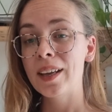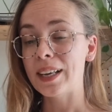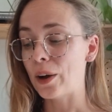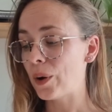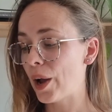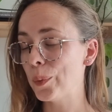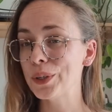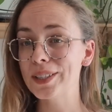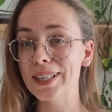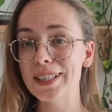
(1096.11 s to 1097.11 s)
Now, I've
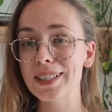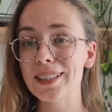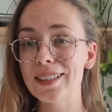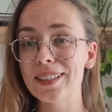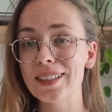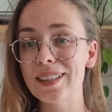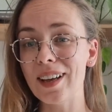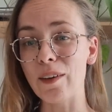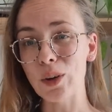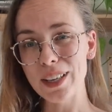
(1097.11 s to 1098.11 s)

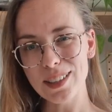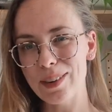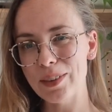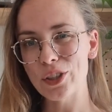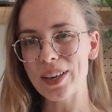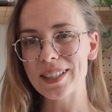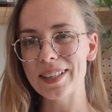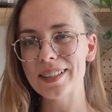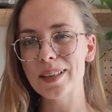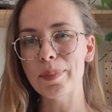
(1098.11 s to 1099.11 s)
got loads of lovely dresses,